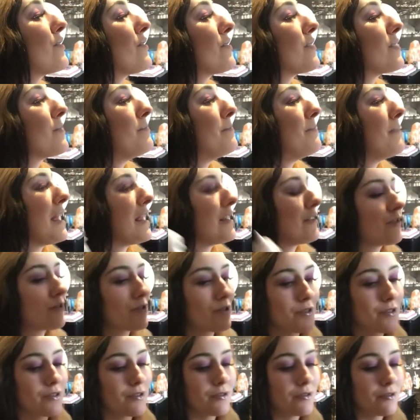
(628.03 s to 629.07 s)
dimension
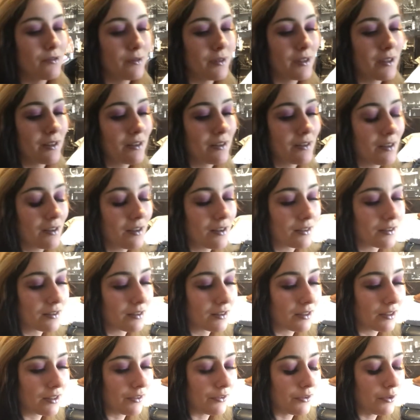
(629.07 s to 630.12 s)
to it, and like
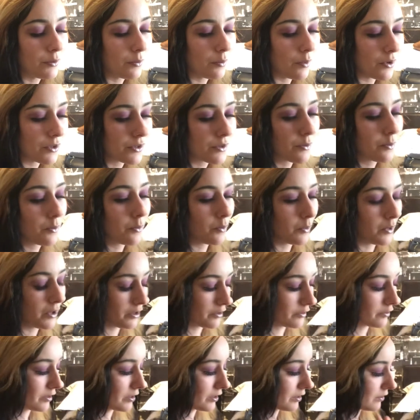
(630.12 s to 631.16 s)
if he wasn't
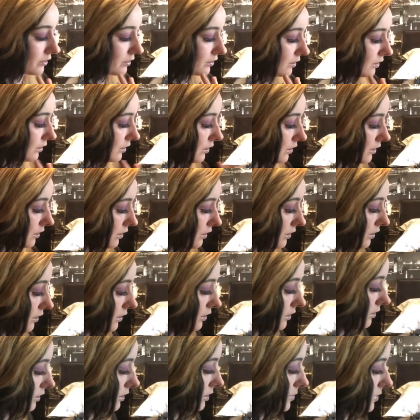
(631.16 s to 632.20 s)
wearing
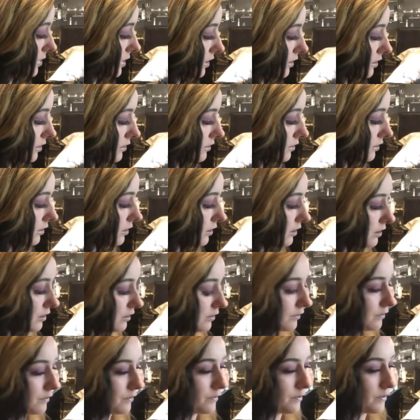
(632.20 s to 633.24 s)
lipstick
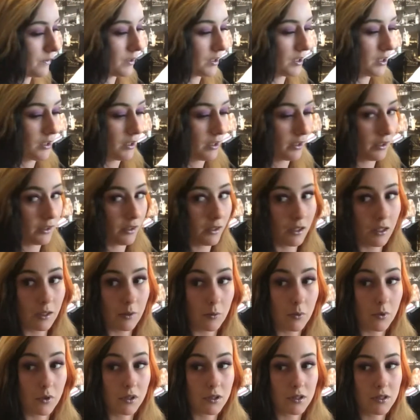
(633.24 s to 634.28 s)
underneath, like it
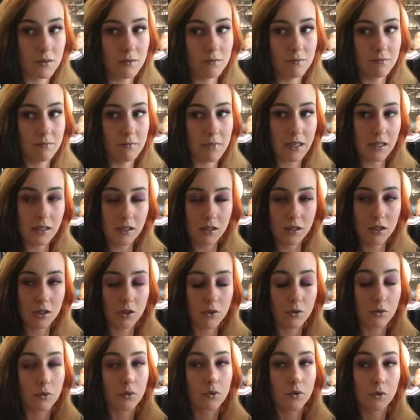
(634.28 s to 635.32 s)
would make
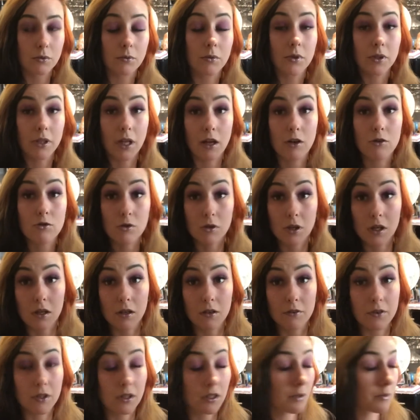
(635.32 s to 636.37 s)
your normal natural colour of
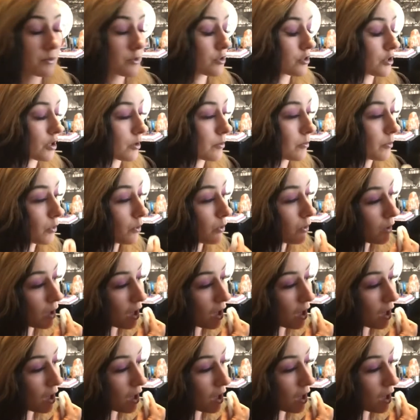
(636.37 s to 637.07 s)
your lips show more.